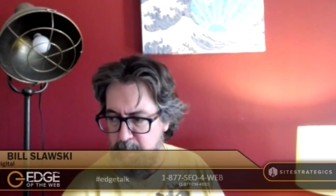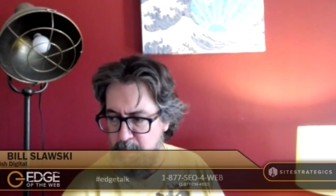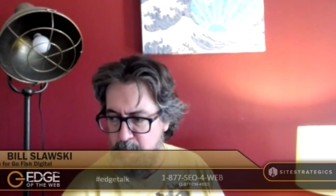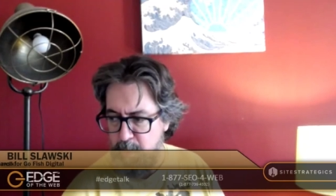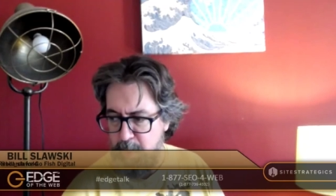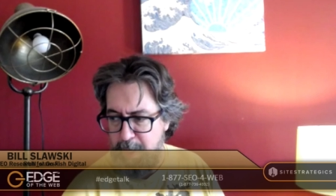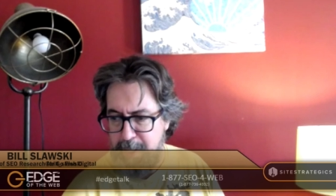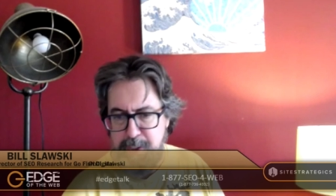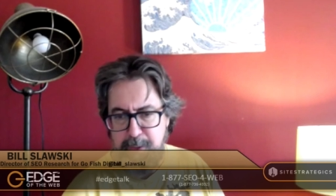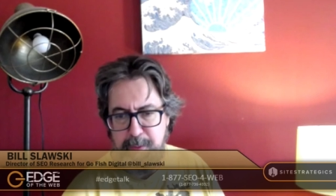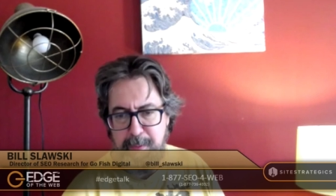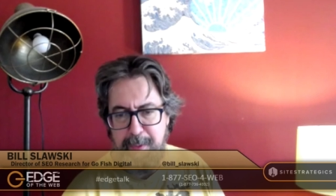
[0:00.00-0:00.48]

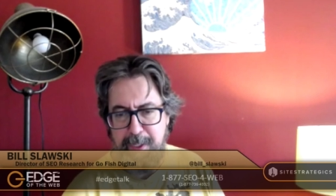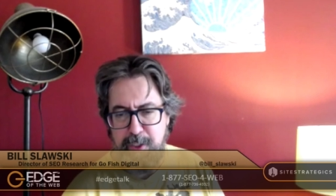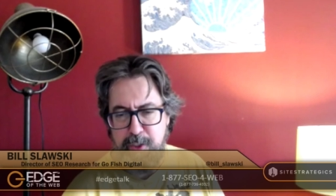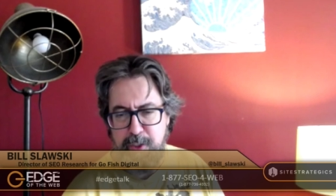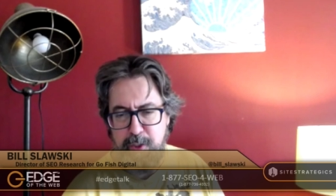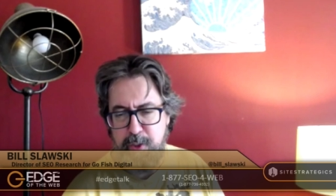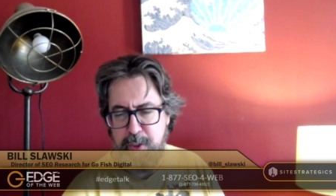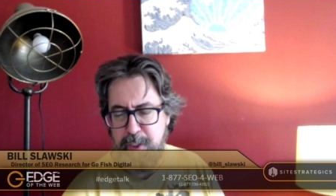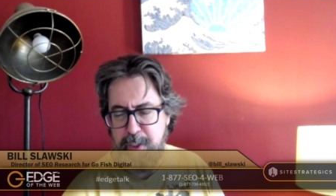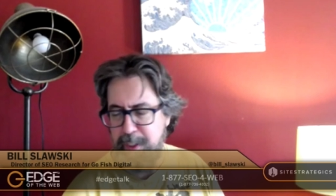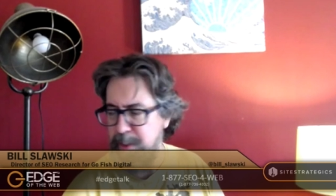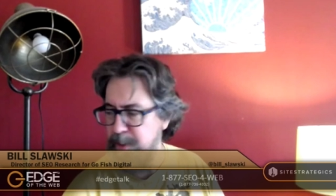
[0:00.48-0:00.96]
write some
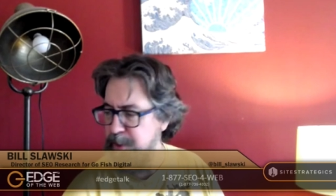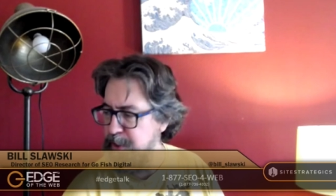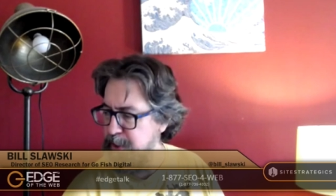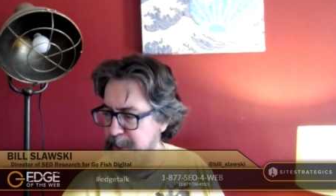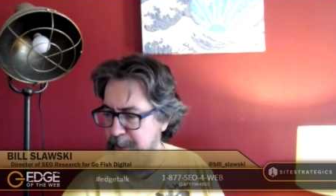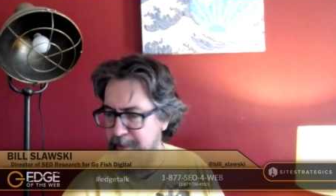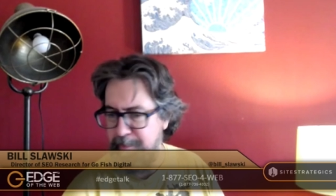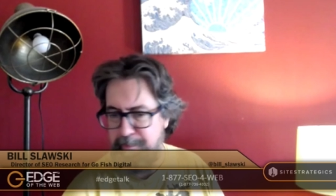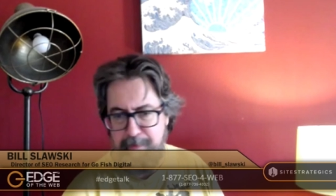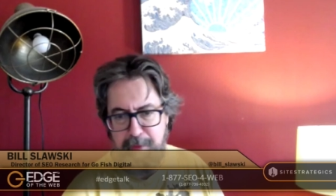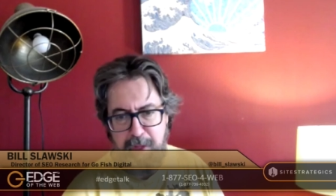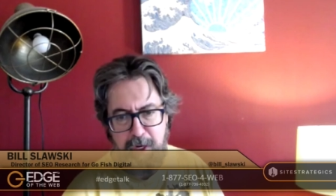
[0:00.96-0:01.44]
interesting
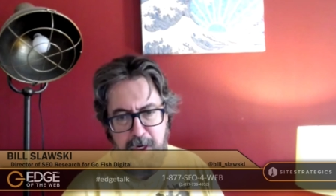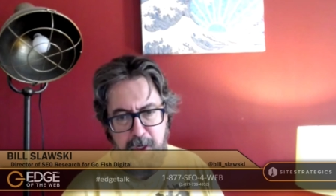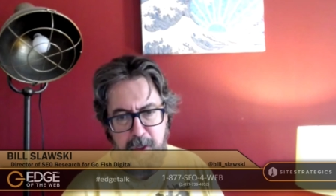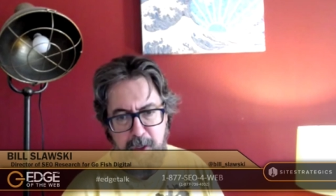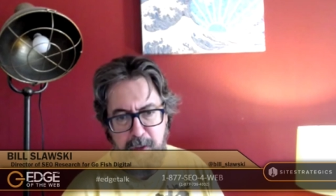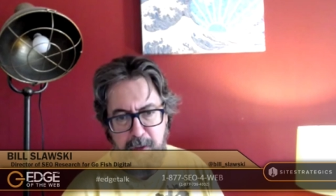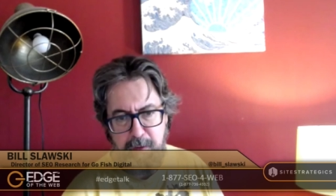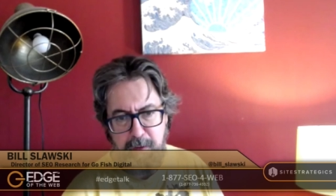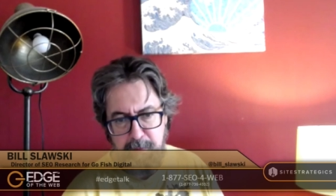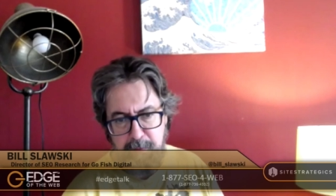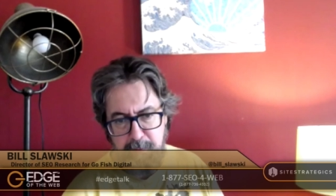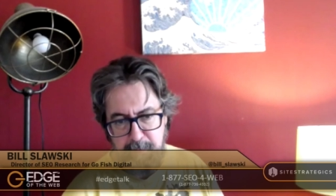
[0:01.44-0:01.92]
stuff
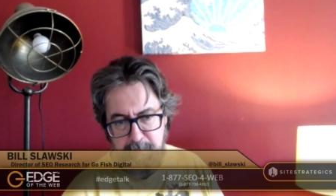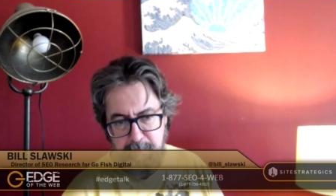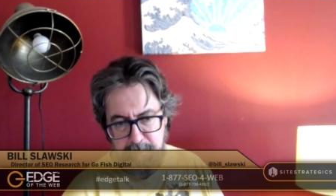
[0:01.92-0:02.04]
there.